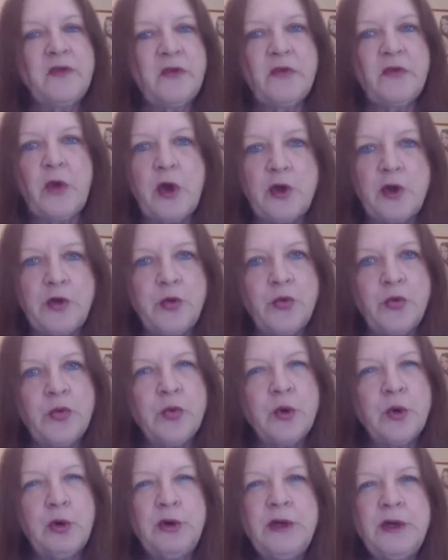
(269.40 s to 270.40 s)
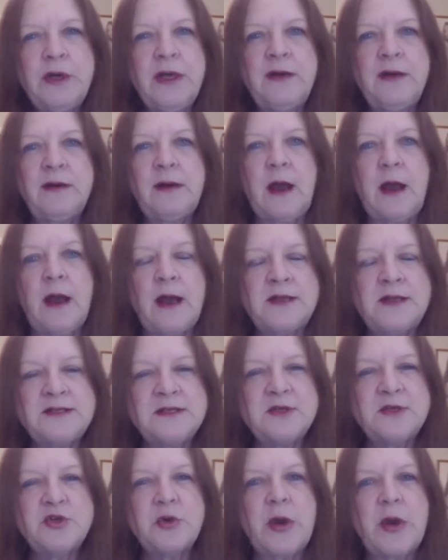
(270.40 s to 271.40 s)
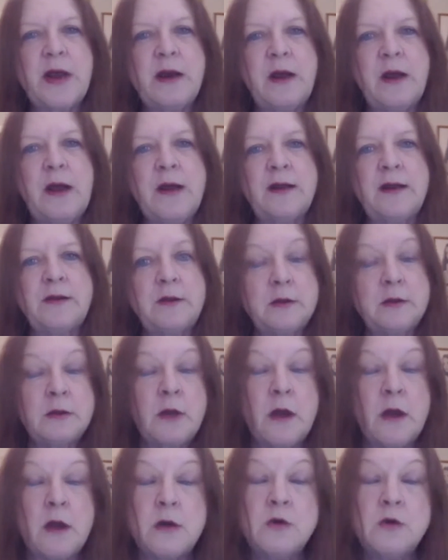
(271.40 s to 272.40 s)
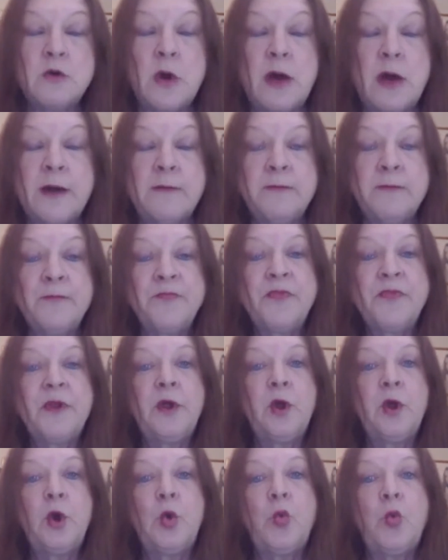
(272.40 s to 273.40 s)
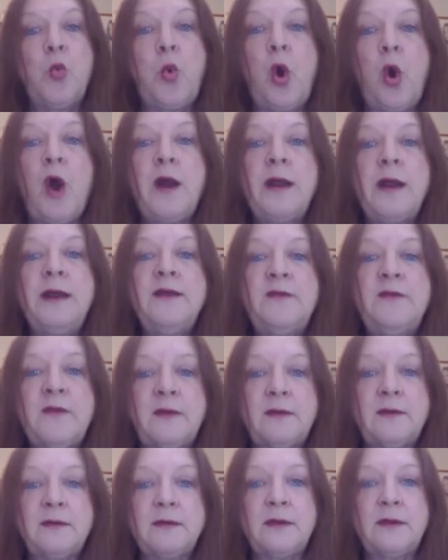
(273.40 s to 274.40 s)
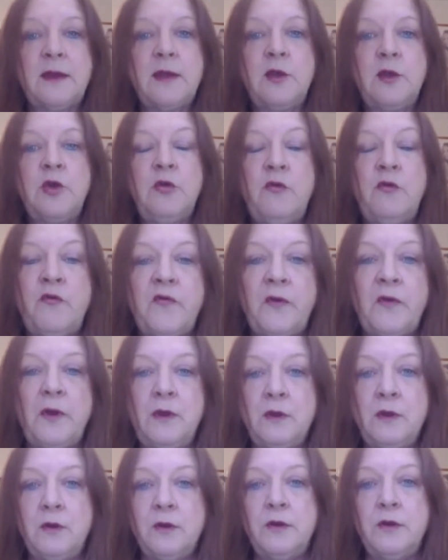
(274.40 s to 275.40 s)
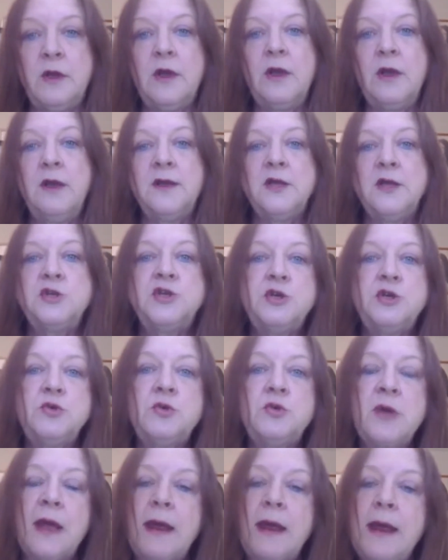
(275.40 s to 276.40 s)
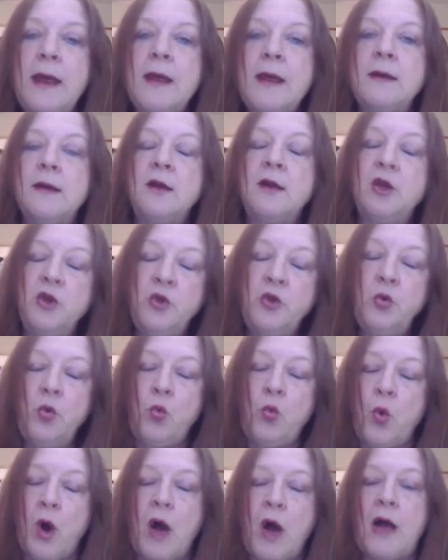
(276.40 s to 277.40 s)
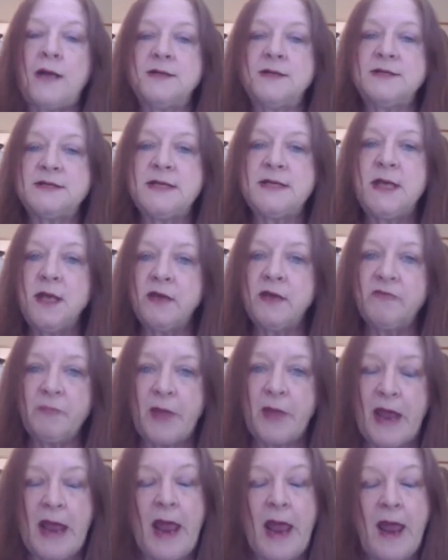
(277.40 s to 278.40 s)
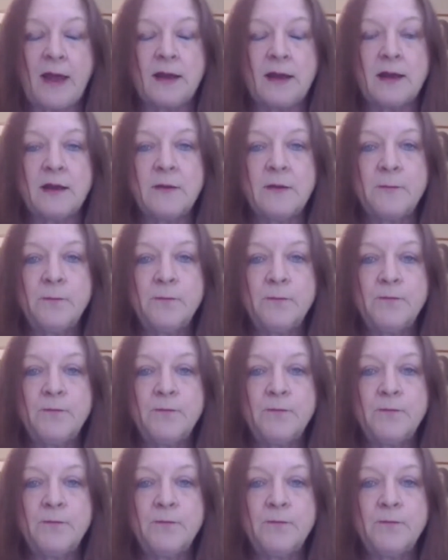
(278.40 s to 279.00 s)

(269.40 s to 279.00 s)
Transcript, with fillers: And this is all you really need to concentrate on in the long run. What is it that you feel that you can and you want to give back?